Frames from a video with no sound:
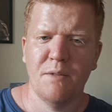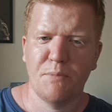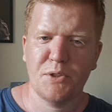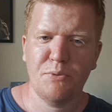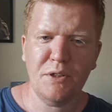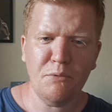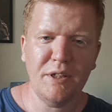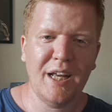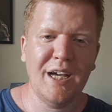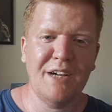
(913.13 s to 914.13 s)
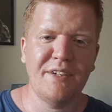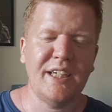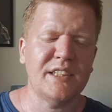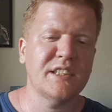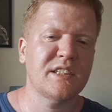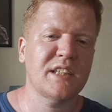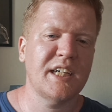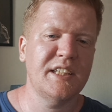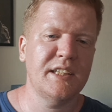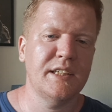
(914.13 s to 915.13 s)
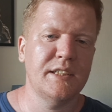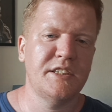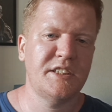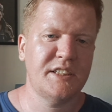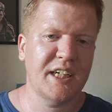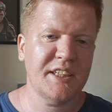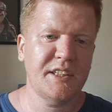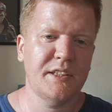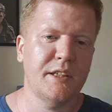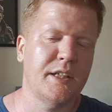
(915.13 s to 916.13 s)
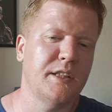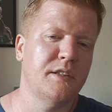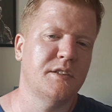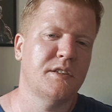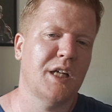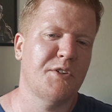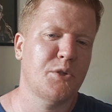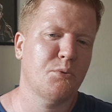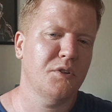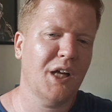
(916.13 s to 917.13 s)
Because we don't really have insight checks in Savage World.